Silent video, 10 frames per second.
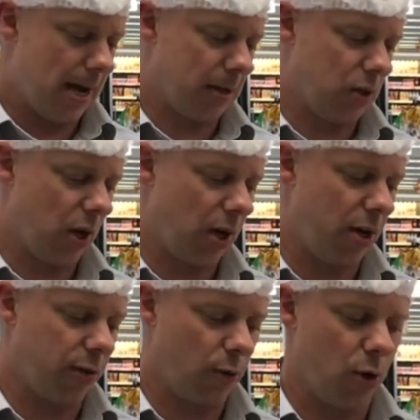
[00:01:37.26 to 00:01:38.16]
So
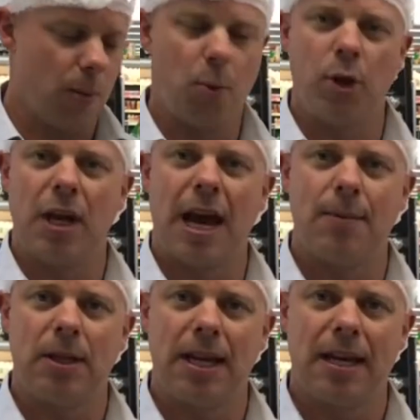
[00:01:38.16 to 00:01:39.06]
go through and put your name
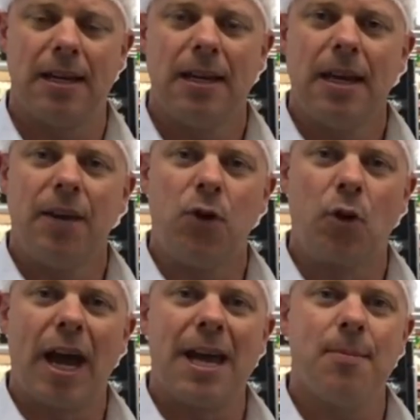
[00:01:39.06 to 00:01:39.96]
in there. If your
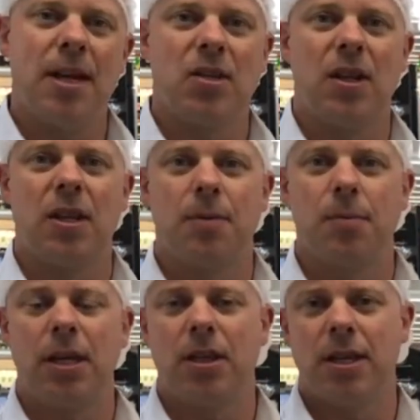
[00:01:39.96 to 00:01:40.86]
name isn't in
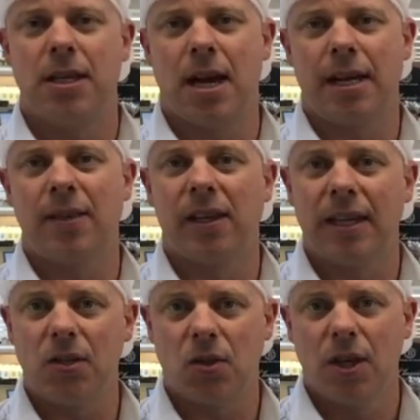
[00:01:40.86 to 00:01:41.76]
the
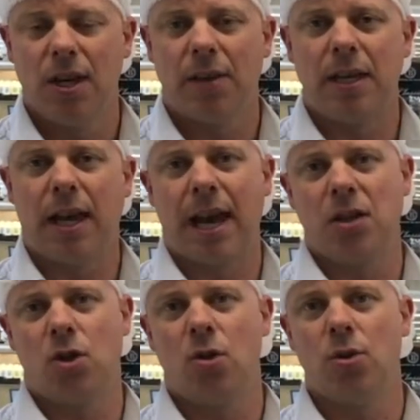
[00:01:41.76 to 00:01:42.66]
list, then you
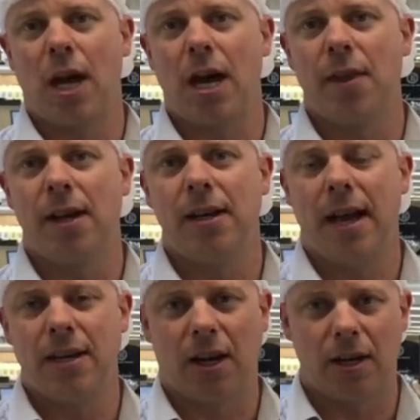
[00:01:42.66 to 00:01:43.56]
can choose other,
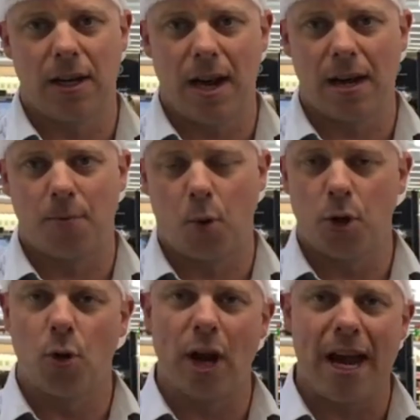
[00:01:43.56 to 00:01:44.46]
and you can put
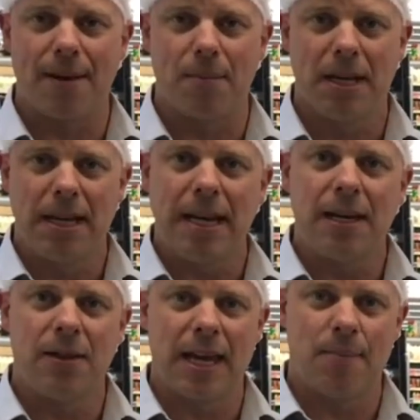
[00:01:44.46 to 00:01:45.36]
your name
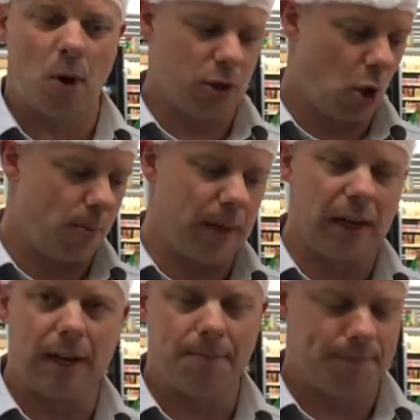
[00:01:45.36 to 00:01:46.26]
in there by typing
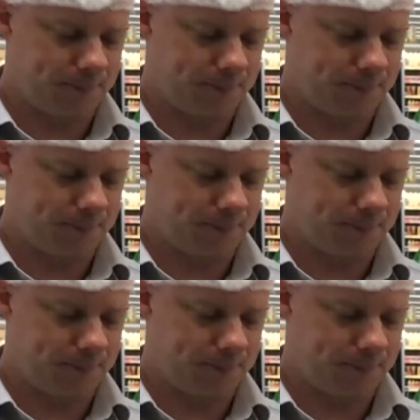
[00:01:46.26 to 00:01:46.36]
it in.